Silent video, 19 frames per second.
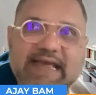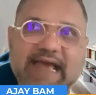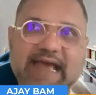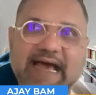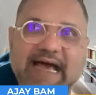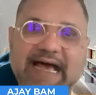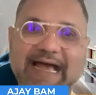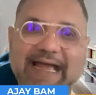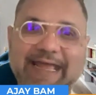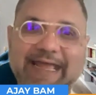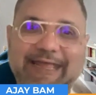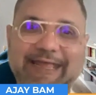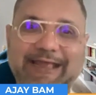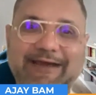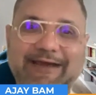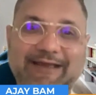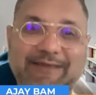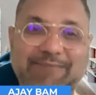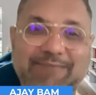
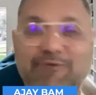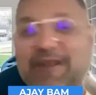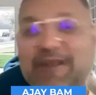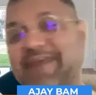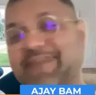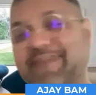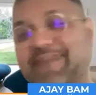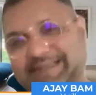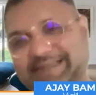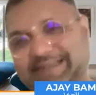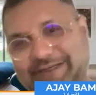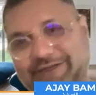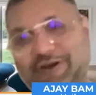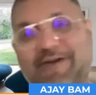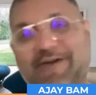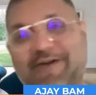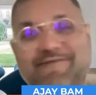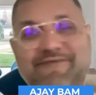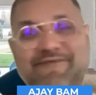bringing the
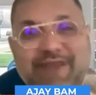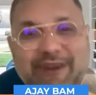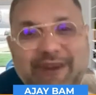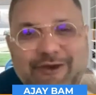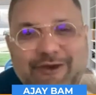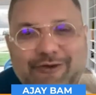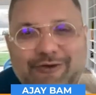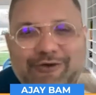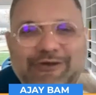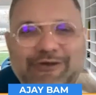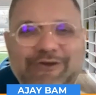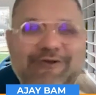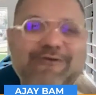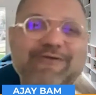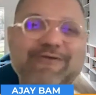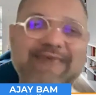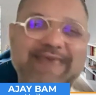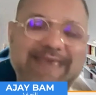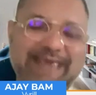TikTok video
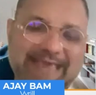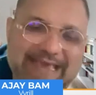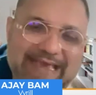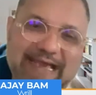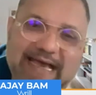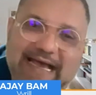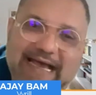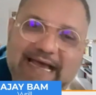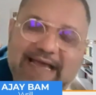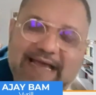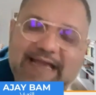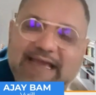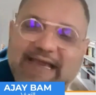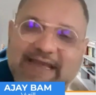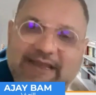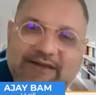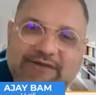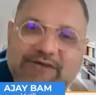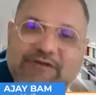to
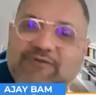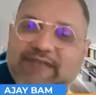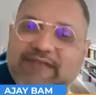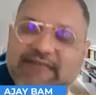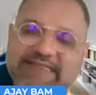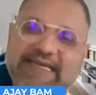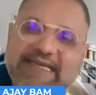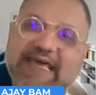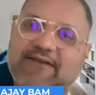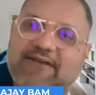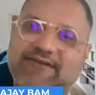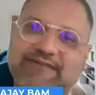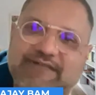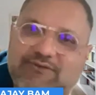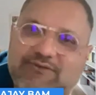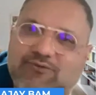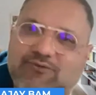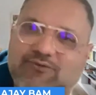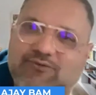the channels
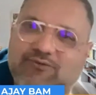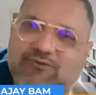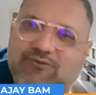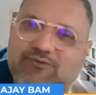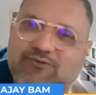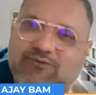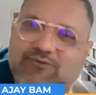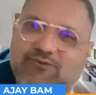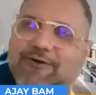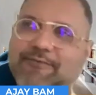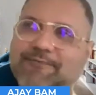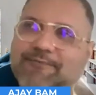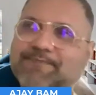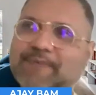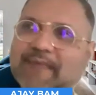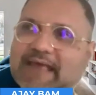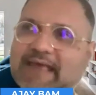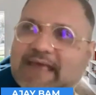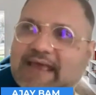as well. So,
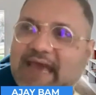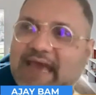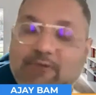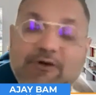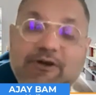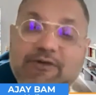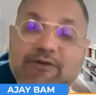and we're